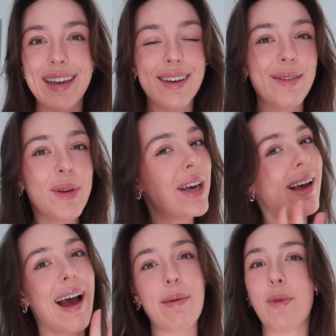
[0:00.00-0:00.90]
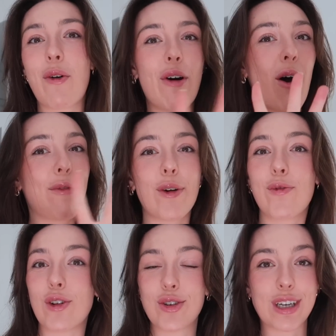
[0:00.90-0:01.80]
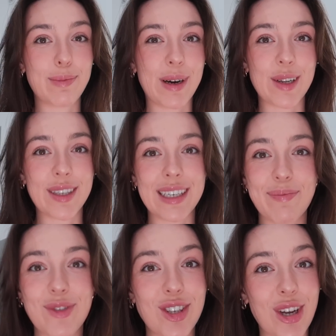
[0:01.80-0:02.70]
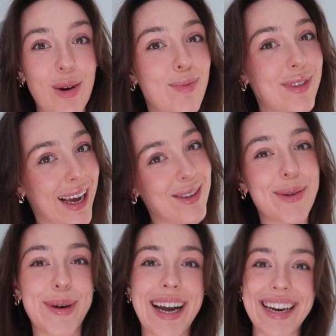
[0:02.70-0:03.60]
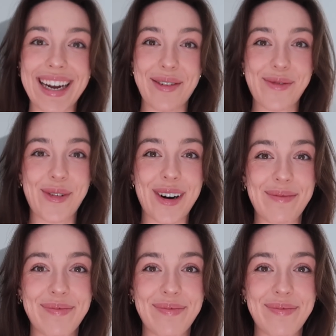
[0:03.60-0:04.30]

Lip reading: Like, I'm all for full transparency, so that's what we're heading out for.